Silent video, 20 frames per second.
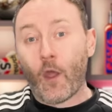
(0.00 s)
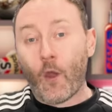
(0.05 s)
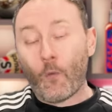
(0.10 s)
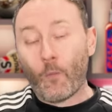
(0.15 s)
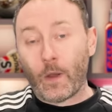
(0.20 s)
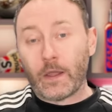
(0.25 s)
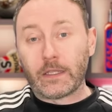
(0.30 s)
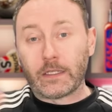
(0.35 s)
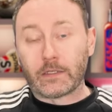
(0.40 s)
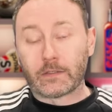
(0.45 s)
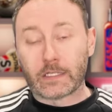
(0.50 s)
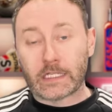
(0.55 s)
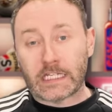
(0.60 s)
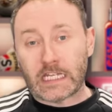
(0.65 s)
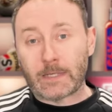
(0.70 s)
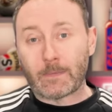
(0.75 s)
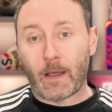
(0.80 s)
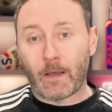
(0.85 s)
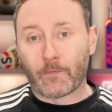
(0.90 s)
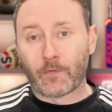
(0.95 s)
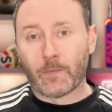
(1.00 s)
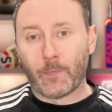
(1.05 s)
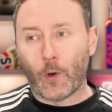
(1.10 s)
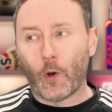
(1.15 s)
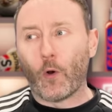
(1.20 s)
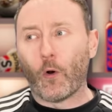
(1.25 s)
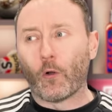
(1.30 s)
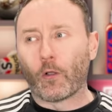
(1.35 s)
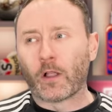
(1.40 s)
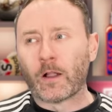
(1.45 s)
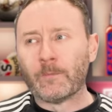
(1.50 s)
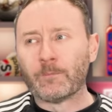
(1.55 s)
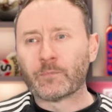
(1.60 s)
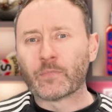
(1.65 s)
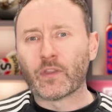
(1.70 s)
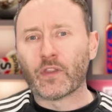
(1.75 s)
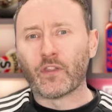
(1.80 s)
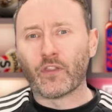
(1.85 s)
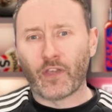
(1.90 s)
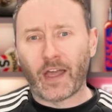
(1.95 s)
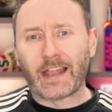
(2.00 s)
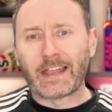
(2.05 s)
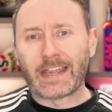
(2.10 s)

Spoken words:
when the other team have the ball than